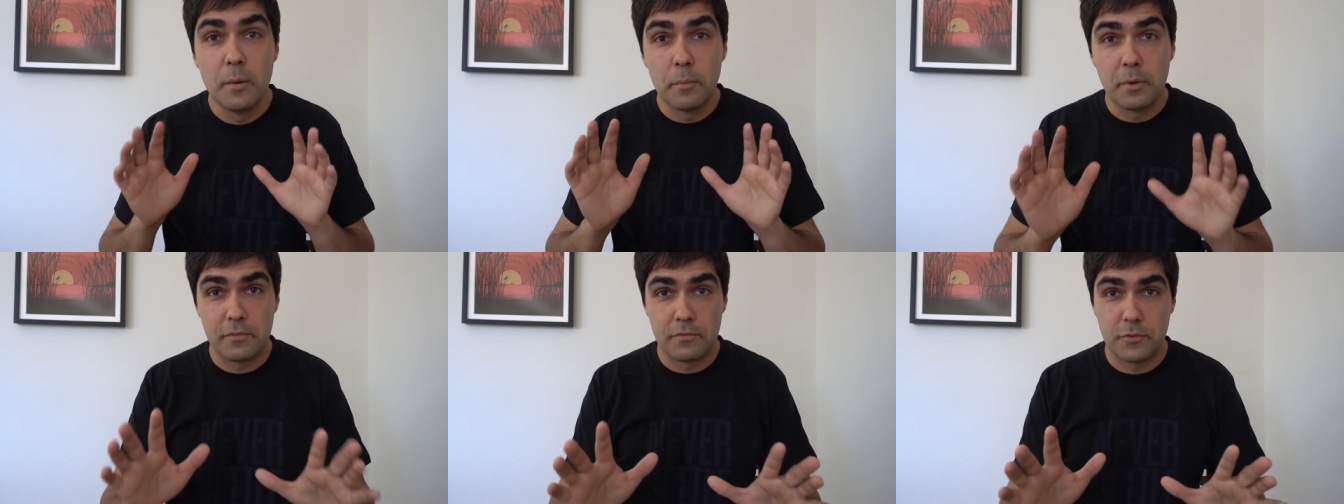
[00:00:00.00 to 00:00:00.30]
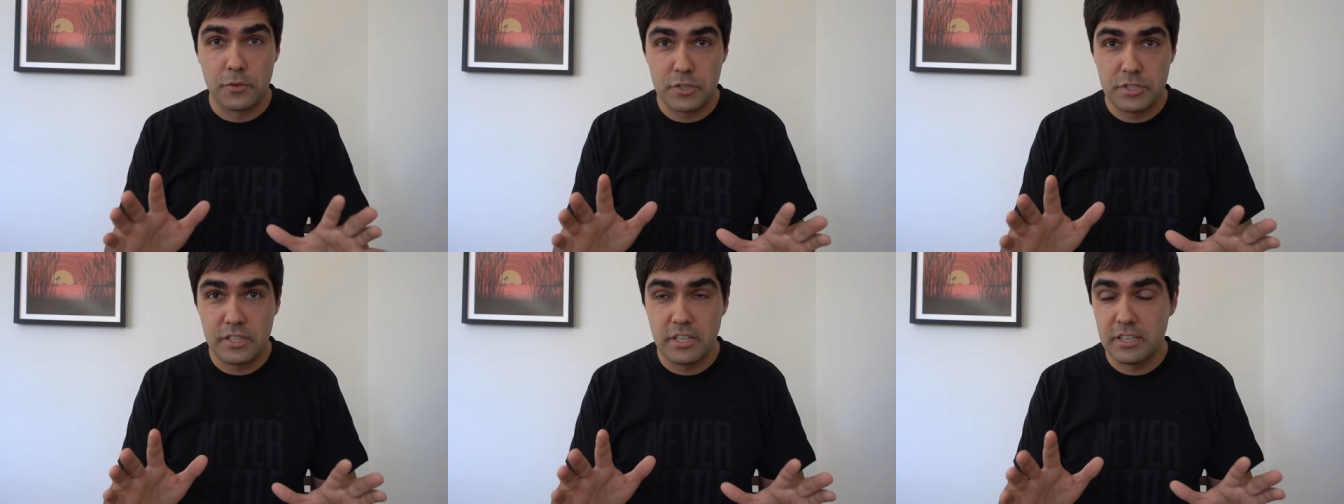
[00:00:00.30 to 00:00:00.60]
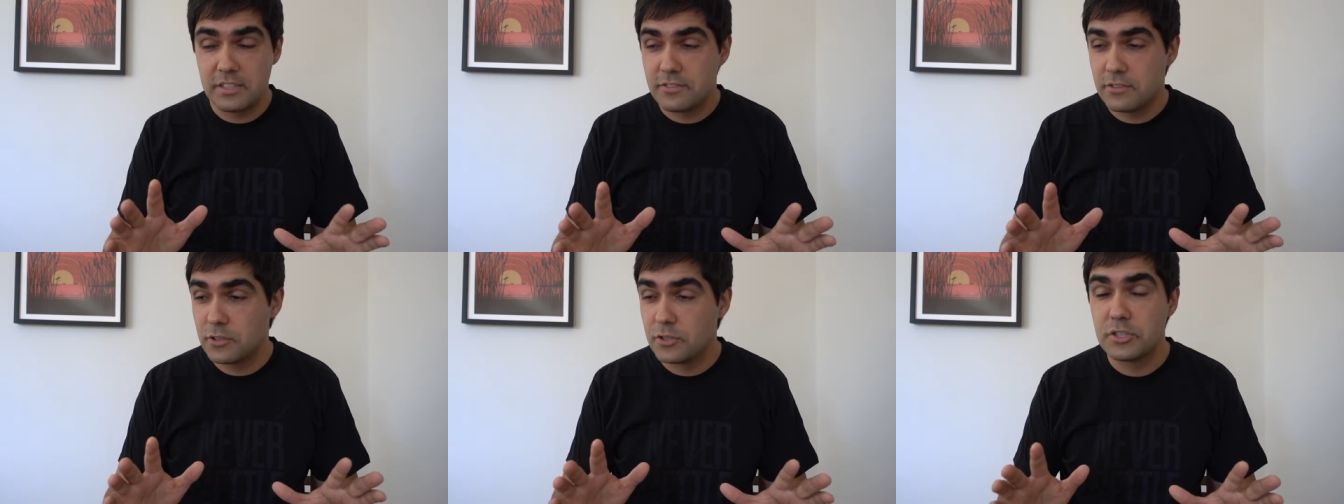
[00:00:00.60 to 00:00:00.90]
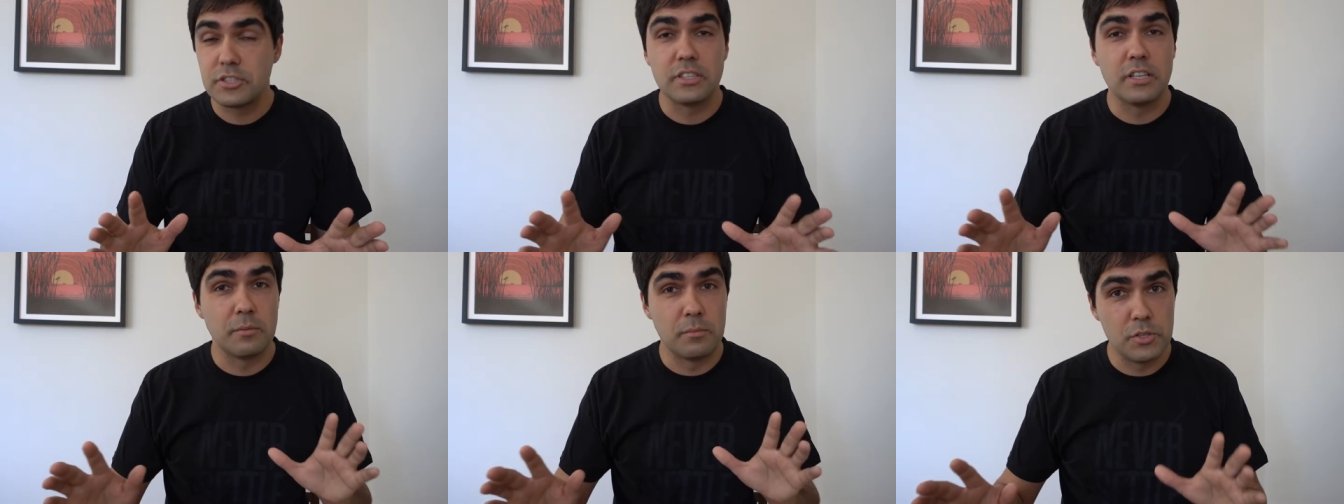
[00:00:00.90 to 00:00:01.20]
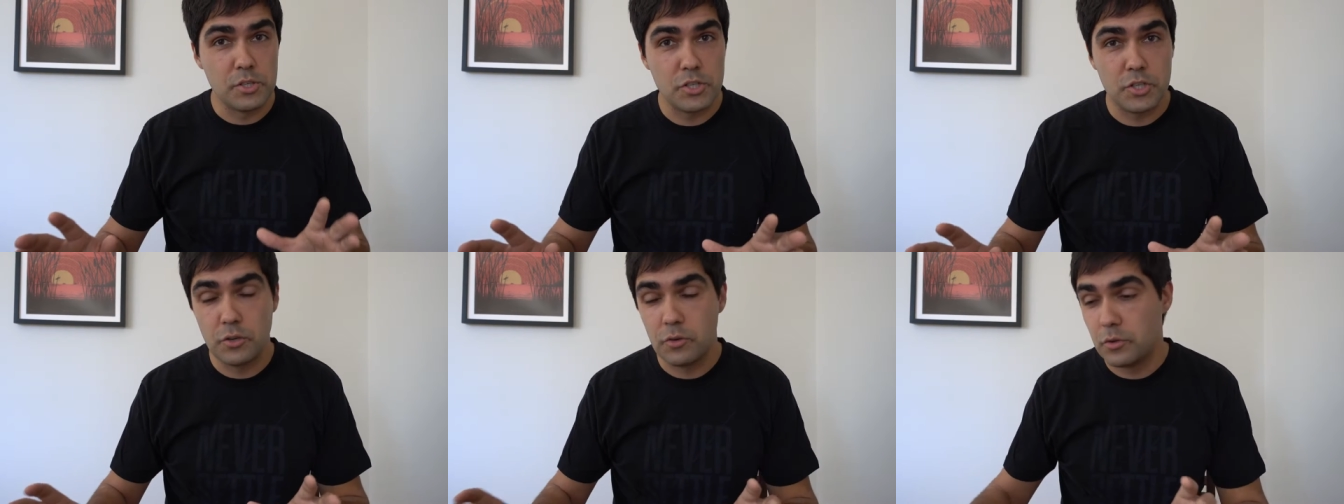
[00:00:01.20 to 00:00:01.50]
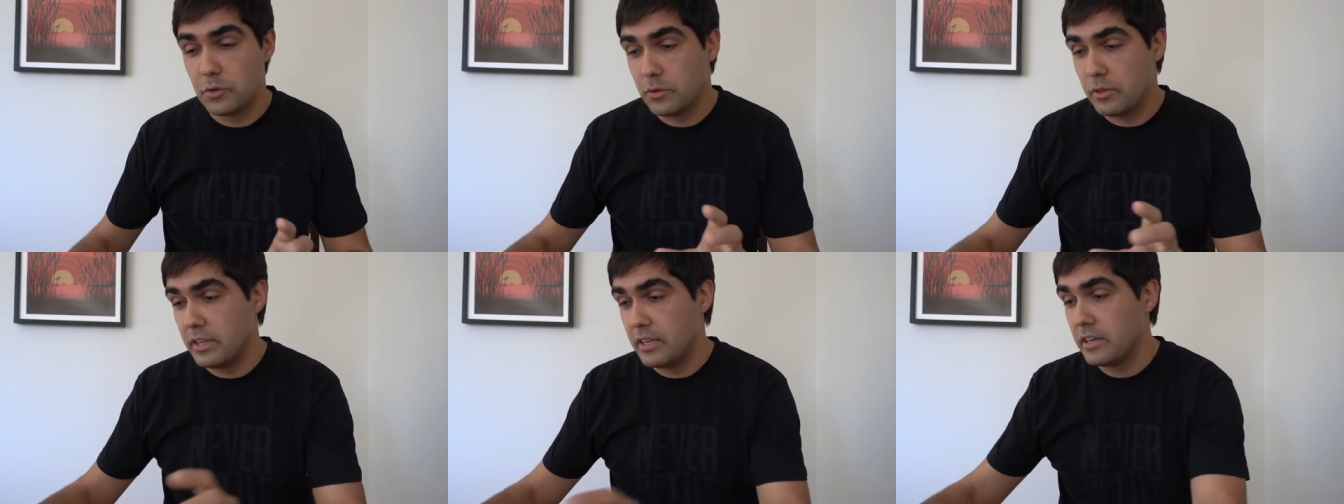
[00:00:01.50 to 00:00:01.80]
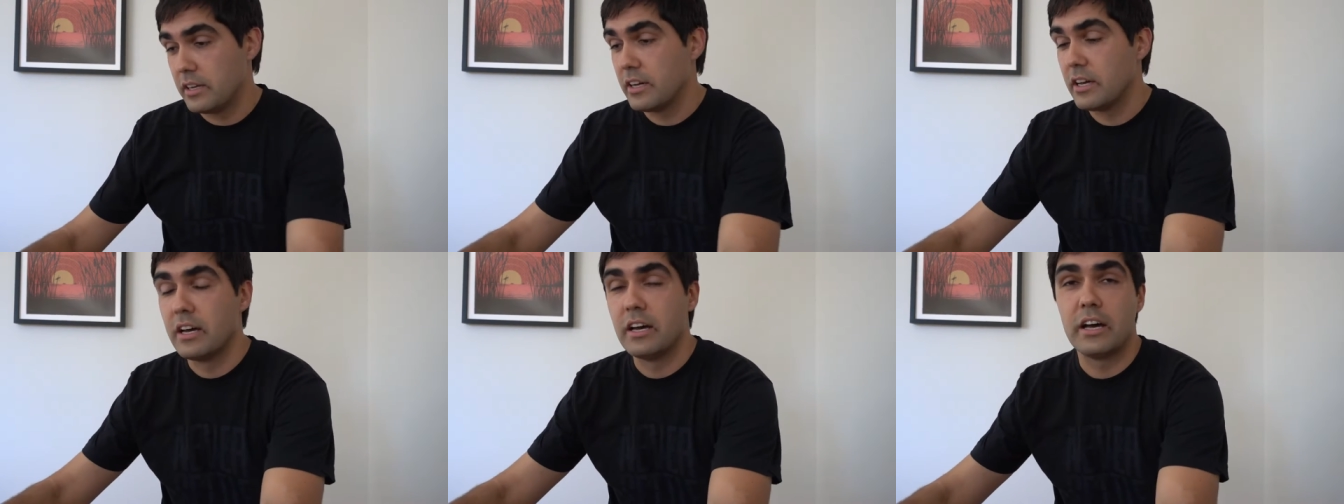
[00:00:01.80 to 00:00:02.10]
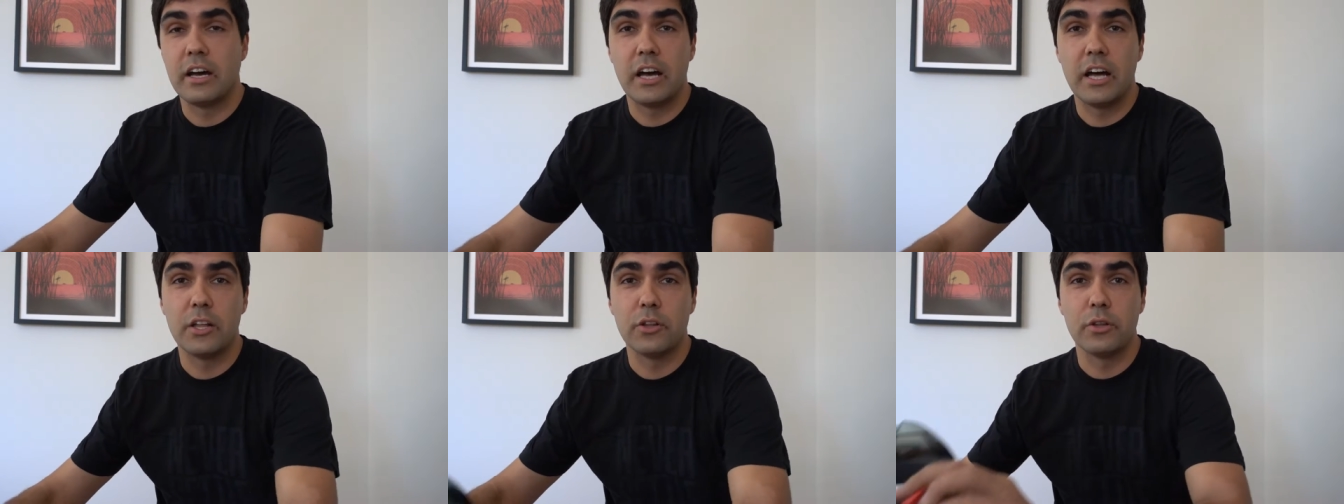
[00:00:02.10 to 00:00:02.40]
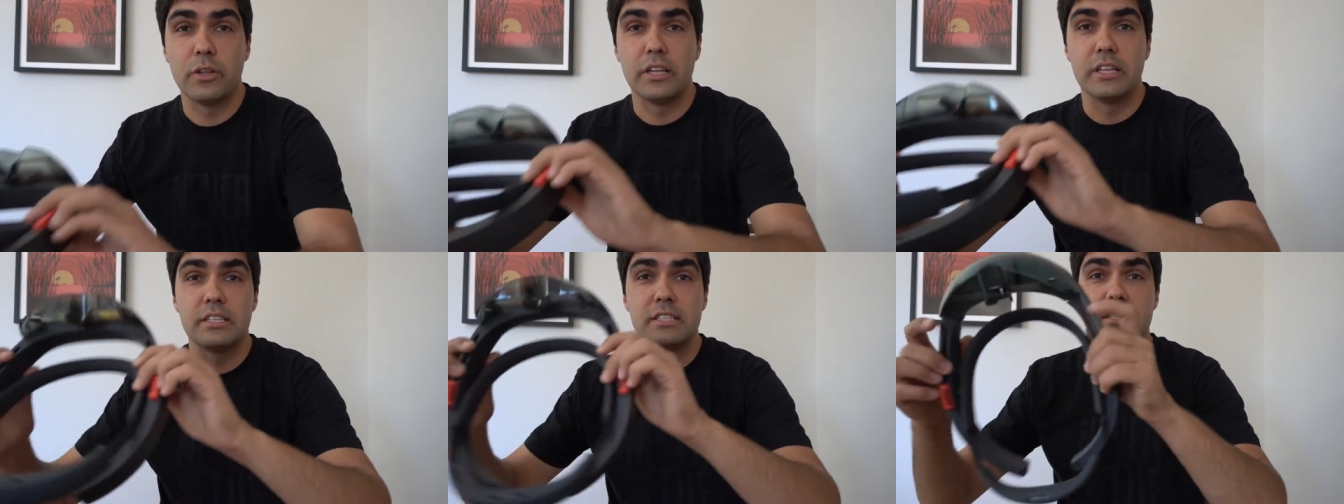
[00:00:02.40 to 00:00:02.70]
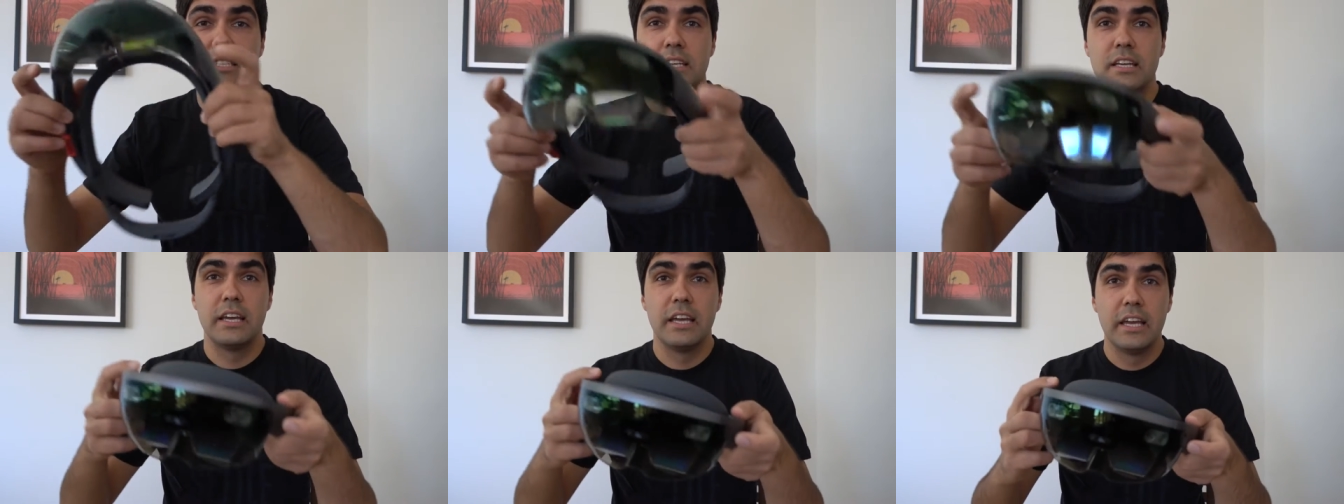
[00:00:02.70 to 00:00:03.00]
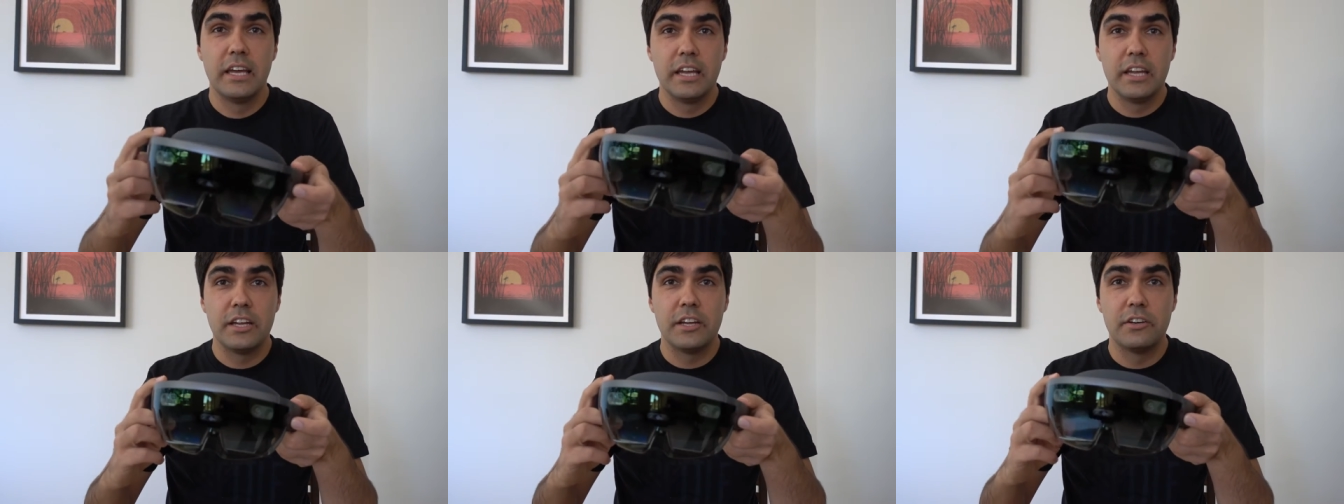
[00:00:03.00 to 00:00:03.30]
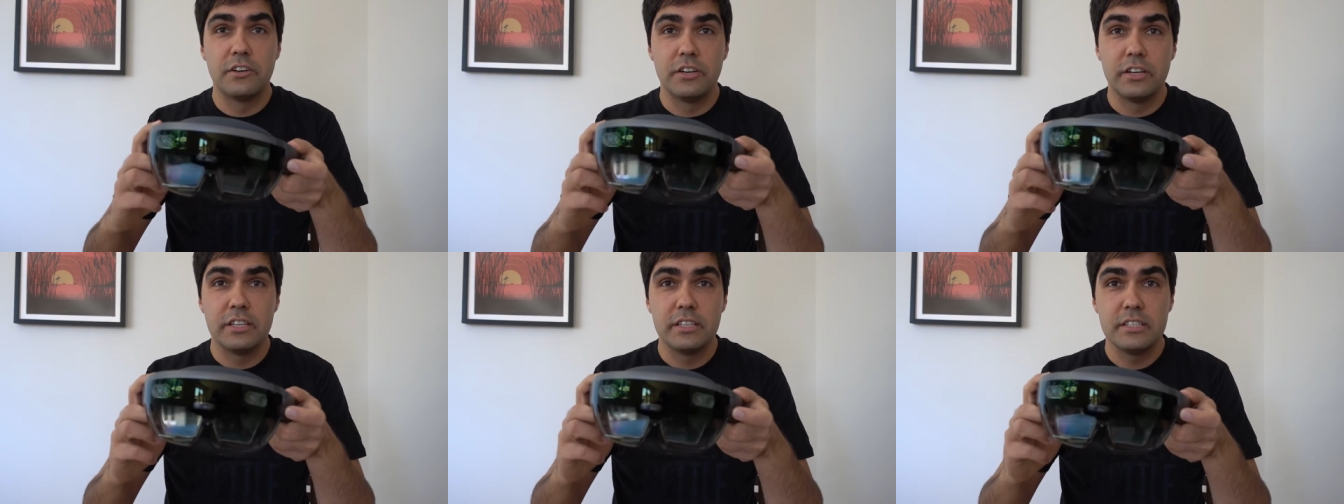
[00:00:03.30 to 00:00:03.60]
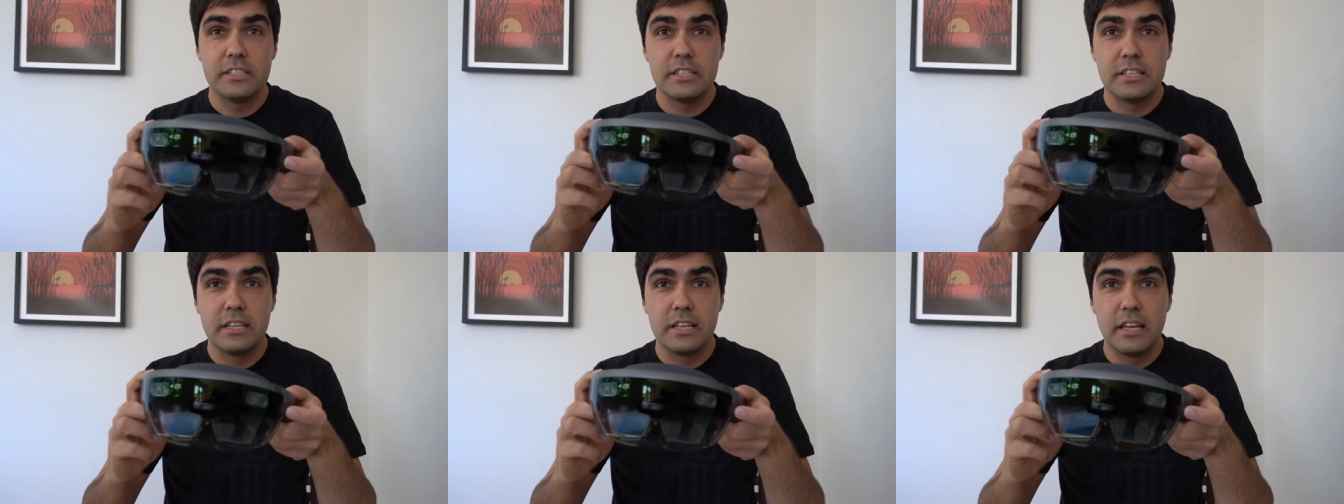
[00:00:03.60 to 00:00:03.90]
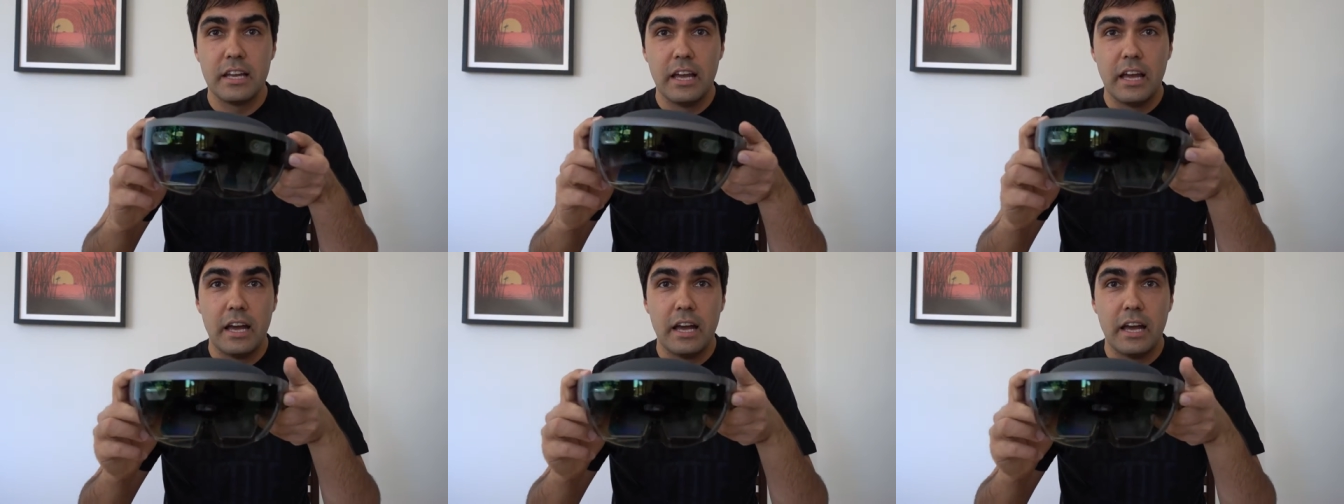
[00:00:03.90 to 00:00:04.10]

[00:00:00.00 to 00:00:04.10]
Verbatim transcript: But first things first, let me show you the uh, HoloLens. Here it is.